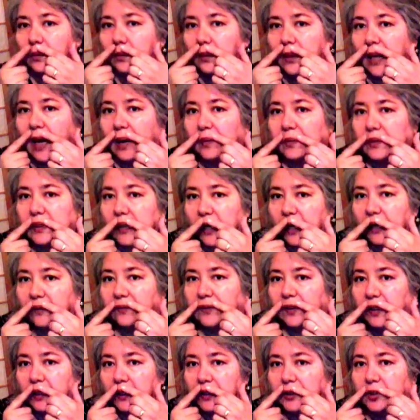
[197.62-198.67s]
that was kind
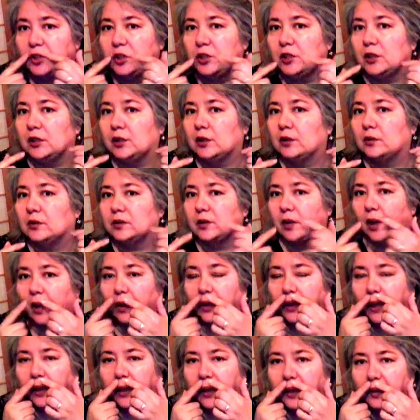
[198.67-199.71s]
of an issue. So I
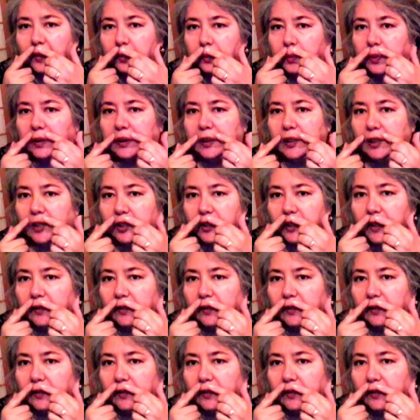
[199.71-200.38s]
had bleached,